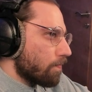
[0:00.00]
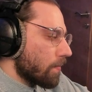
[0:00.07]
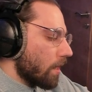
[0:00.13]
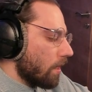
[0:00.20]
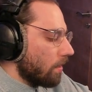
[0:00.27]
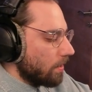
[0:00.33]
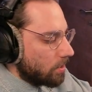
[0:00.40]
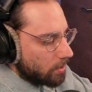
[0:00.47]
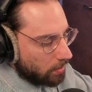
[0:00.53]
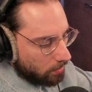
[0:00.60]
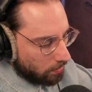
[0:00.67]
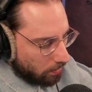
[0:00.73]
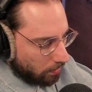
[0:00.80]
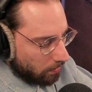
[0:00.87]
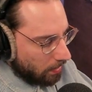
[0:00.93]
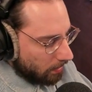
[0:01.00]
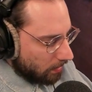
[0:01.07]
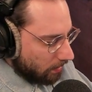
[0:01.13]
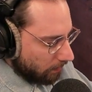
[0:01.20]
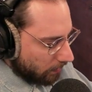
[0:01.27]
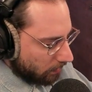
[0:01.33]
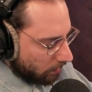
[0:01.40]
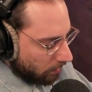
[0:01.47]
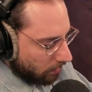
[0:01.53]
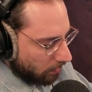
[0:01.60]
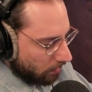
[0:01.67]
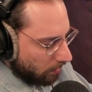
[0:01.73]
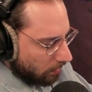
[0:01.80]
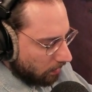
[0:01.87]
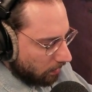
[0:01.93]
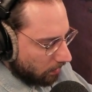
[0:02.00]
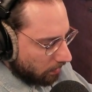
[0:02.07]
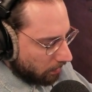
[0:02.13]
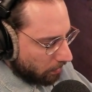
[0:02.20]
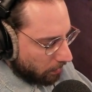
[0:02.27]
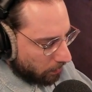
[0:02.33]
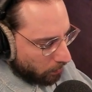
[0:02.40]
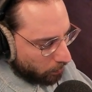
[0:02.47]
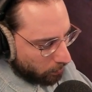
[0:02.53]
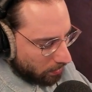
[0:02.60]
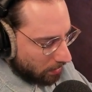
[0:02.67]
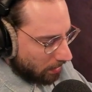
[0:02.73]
unleashing your creativity through